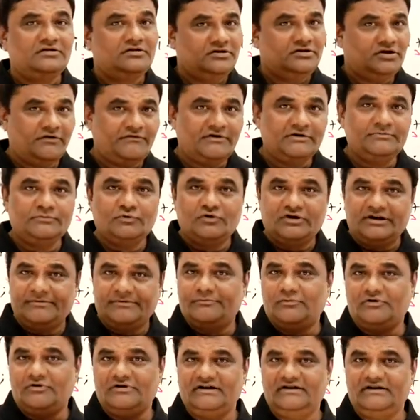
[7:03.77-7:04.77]
Now one more
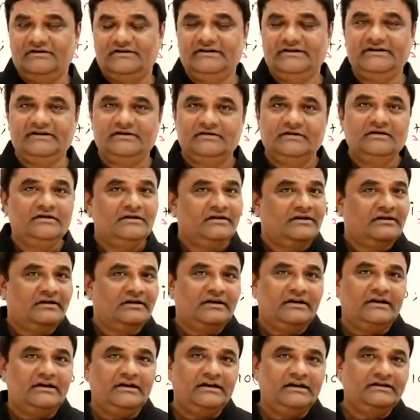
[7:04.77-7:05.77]
important thing.
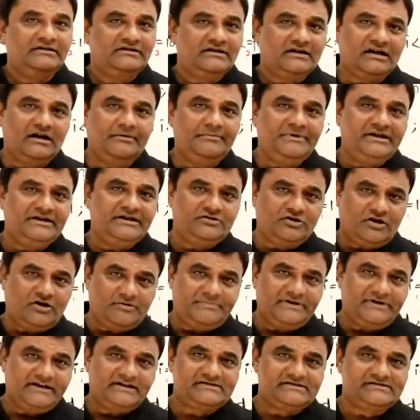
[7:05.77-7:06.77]
In the coming
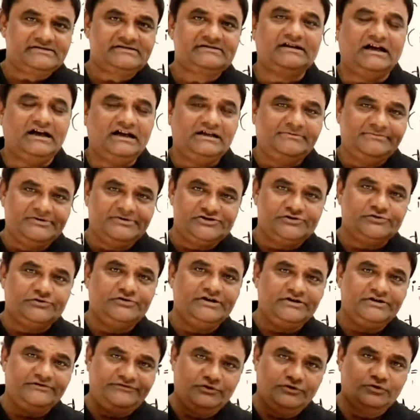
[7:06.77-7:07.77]
topics, I'll be
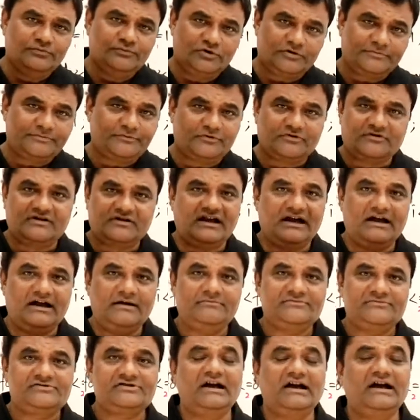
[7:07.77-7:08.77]
showing few more
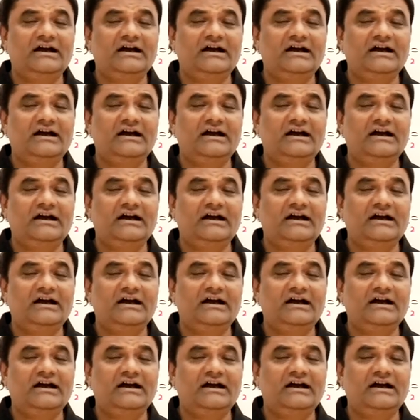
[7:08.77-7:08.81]
programs,